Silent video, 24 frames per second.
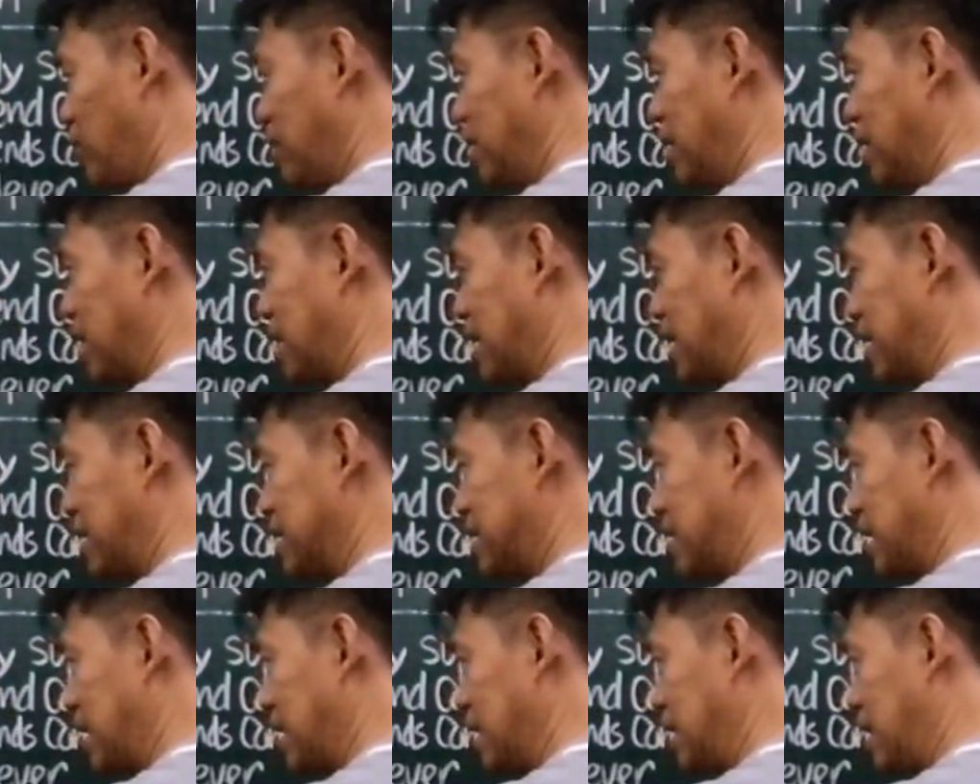
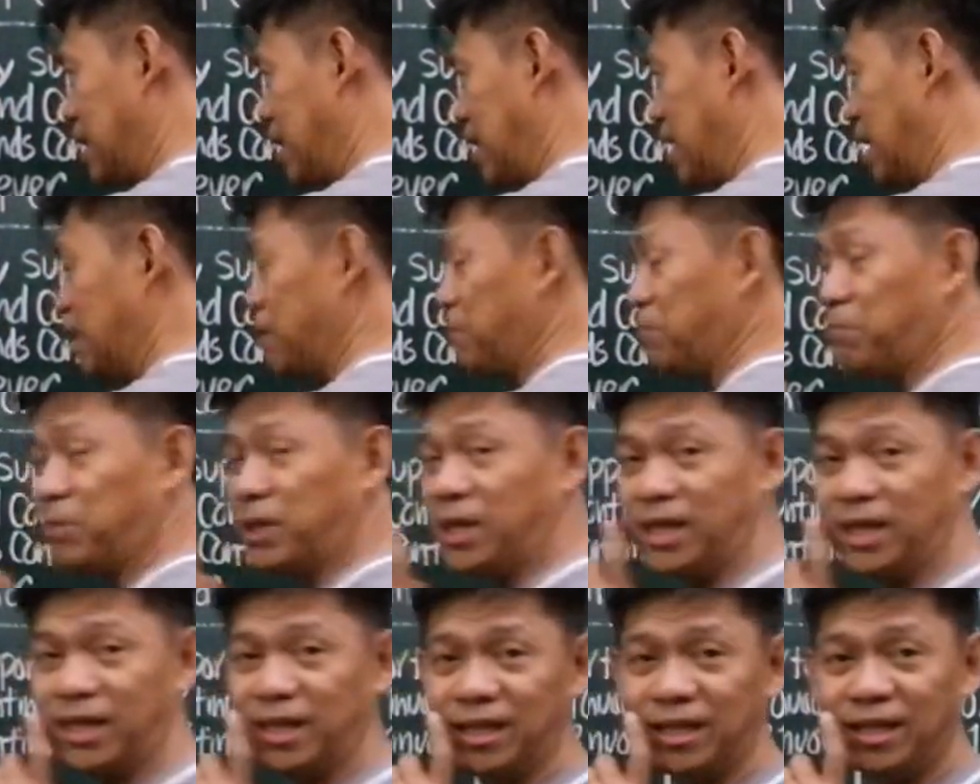increasing D and
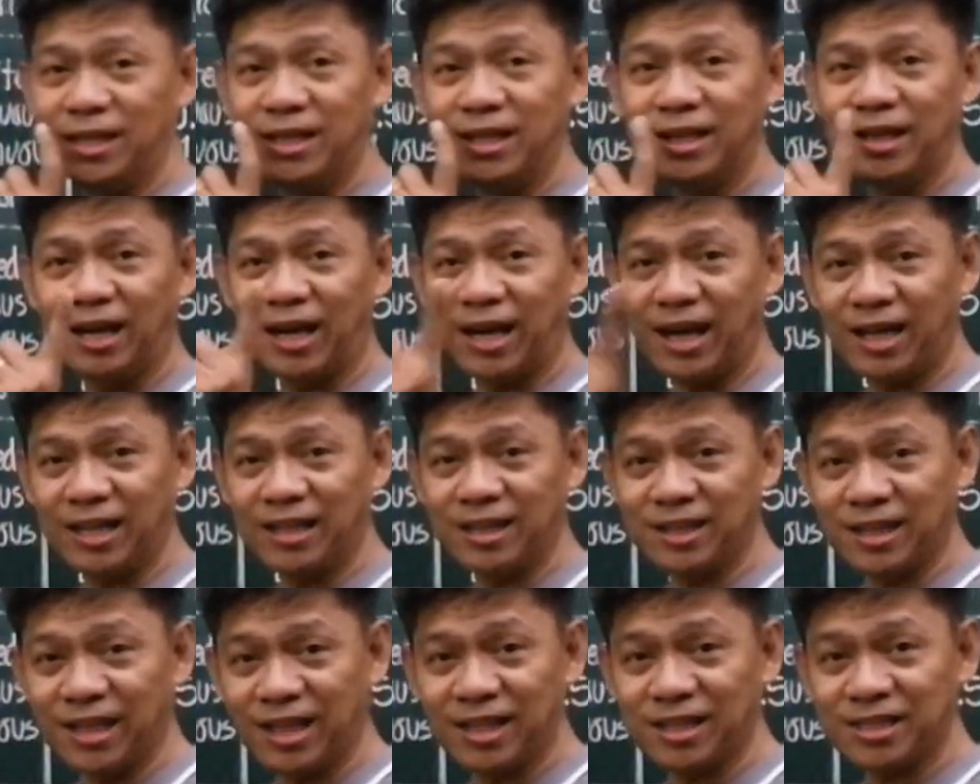B
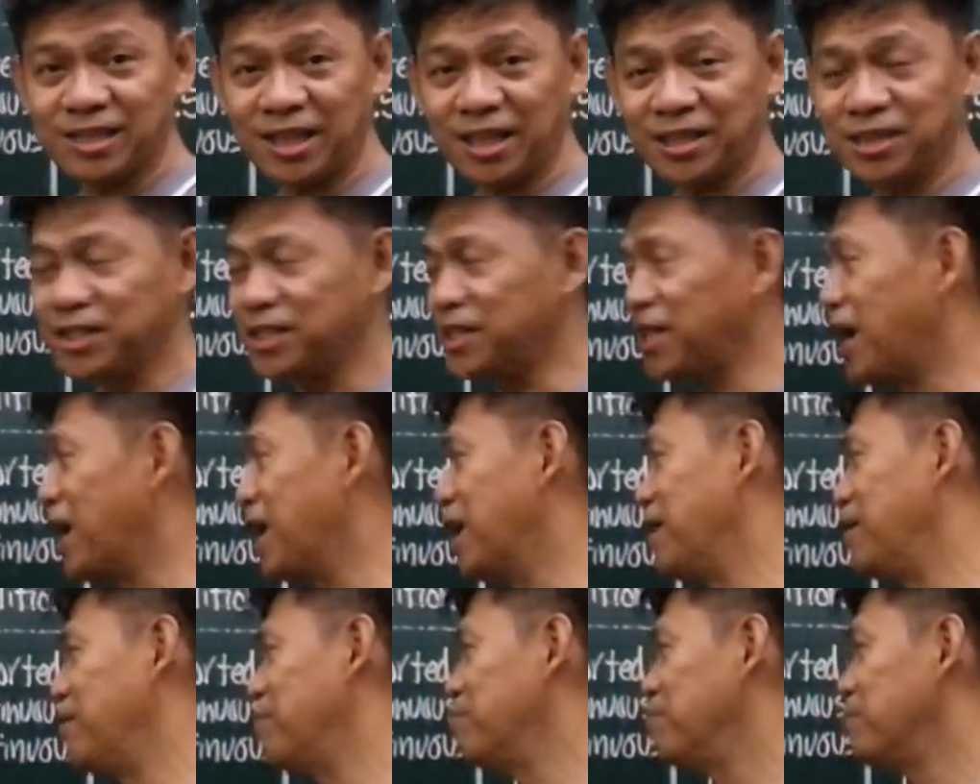until such
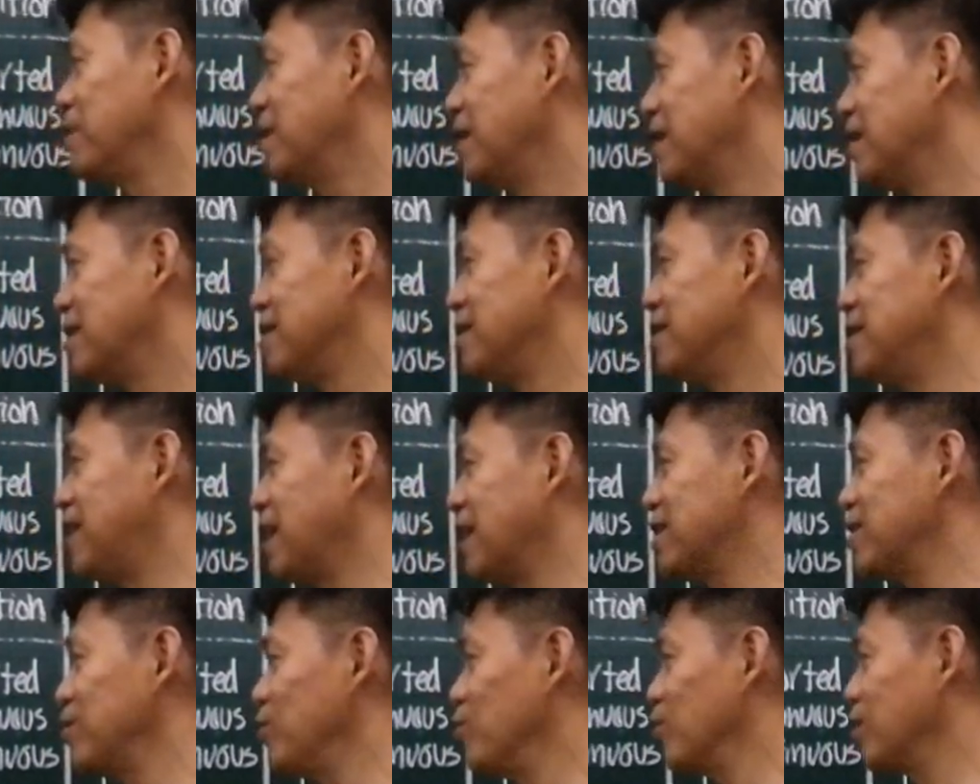time
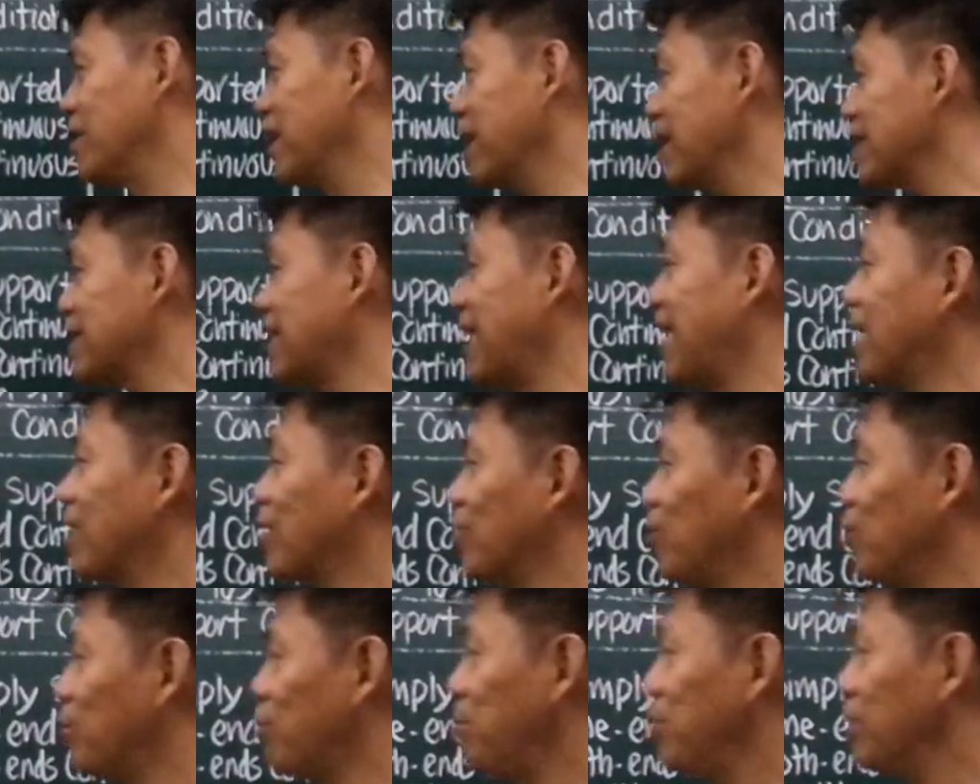that you get a
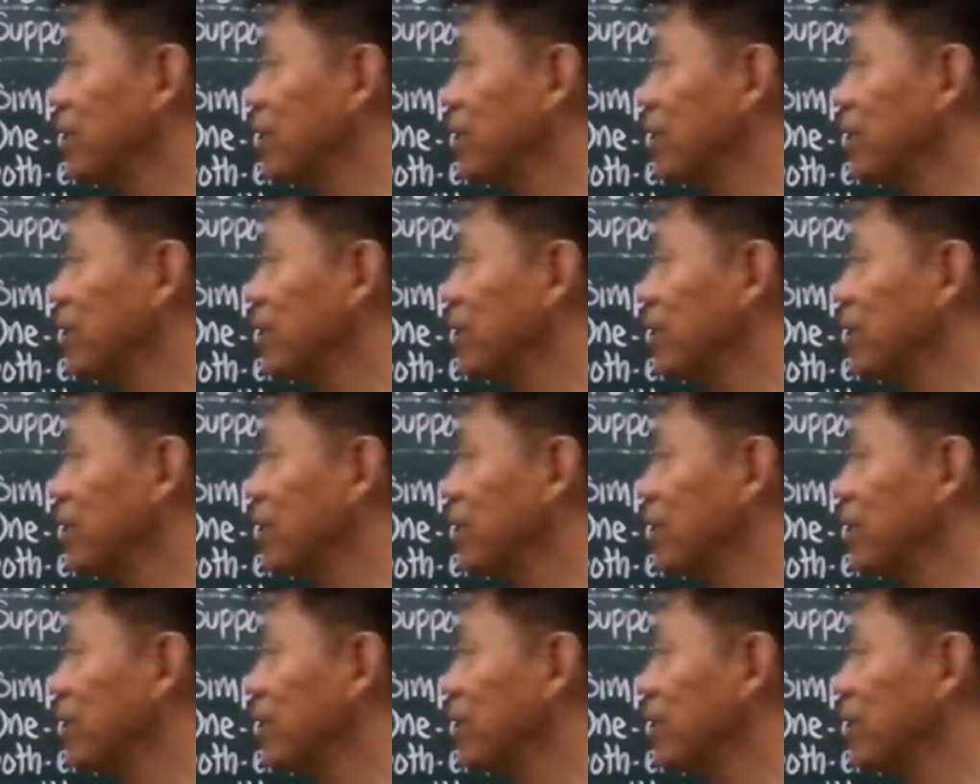rho